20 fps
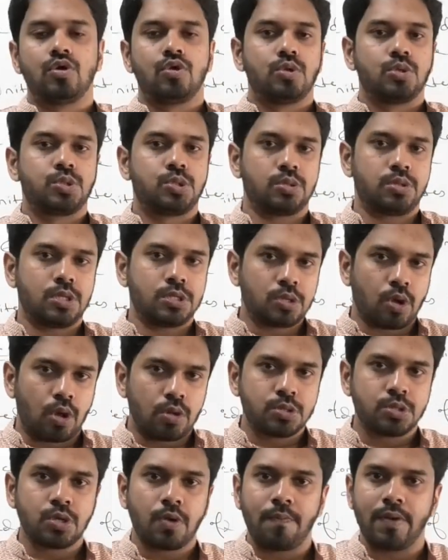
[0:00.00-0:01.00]
So this
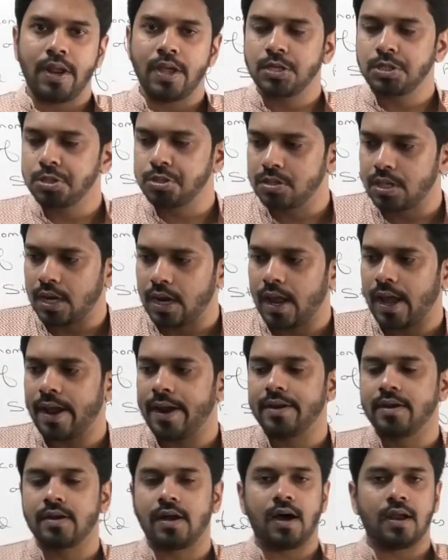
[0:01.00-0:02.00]
also brings to the
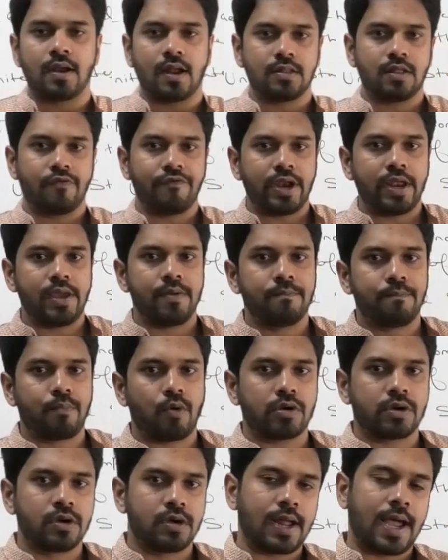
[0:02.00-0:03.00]
light another very
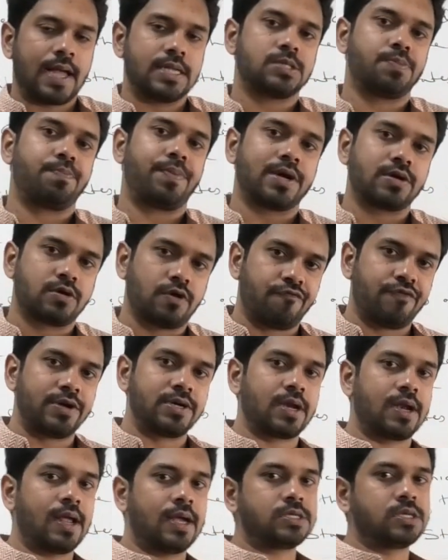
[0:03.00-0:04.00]
important aspect of
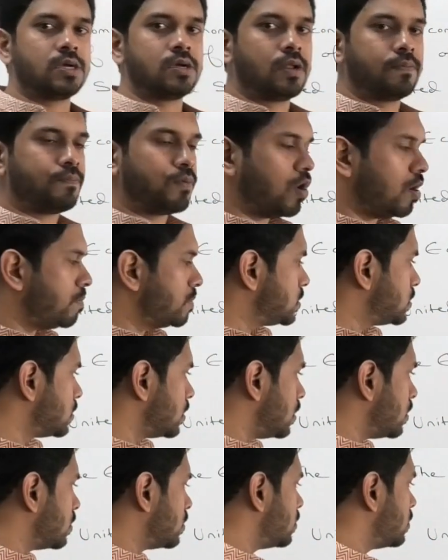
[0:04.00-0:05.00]
international
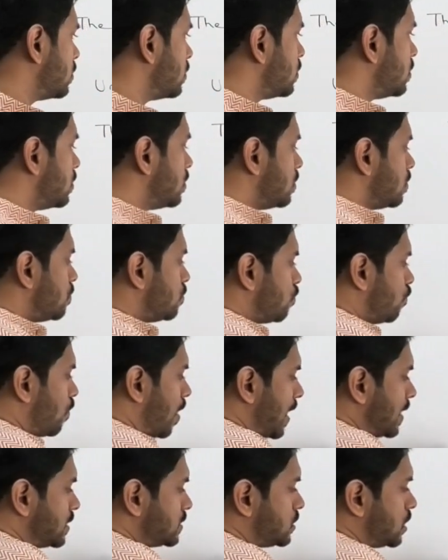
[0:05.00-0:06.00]
diplomacy.
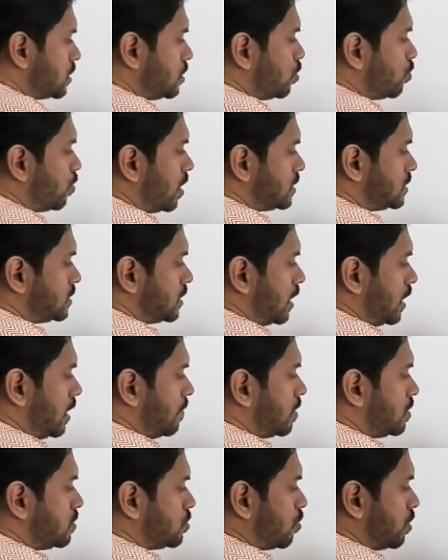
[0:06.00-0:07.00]
Why is the US
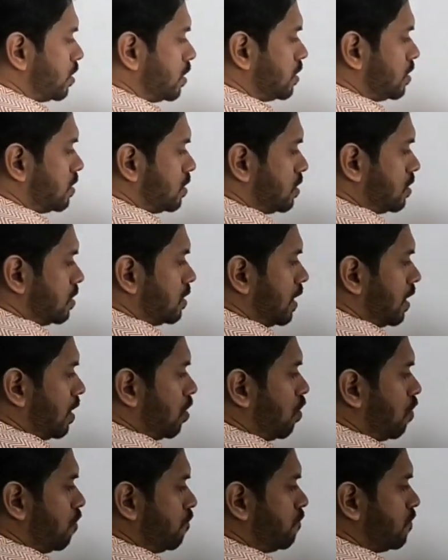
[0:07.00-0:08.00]
able to
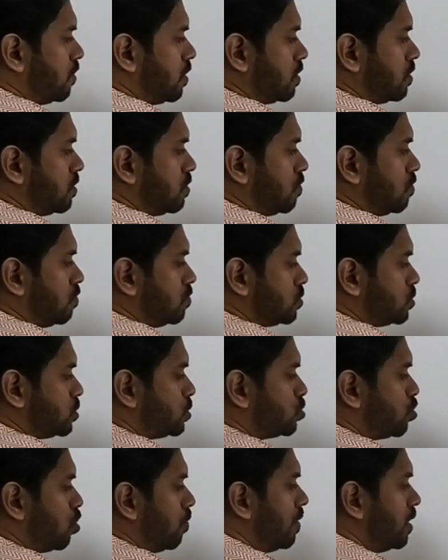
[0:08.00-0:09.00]
offer
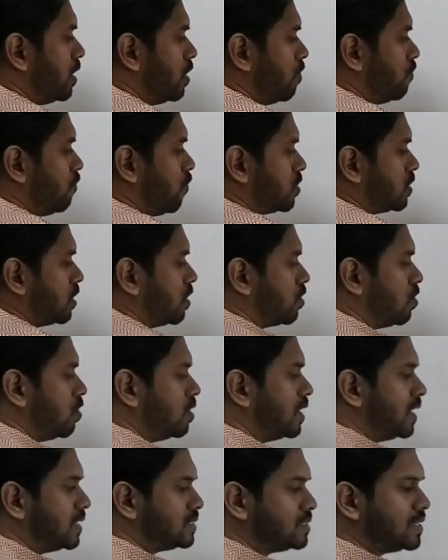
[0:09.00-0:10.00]
so many of what are
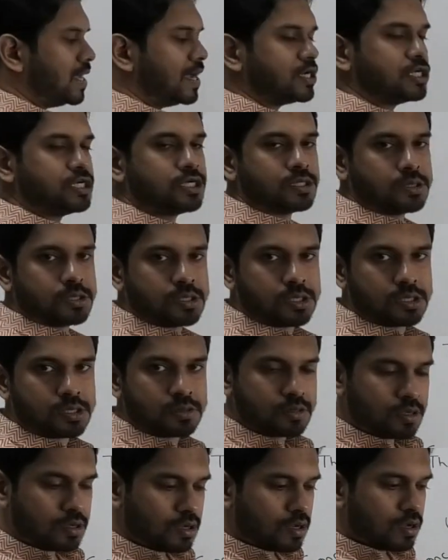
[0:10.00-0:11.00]
called as sanctions?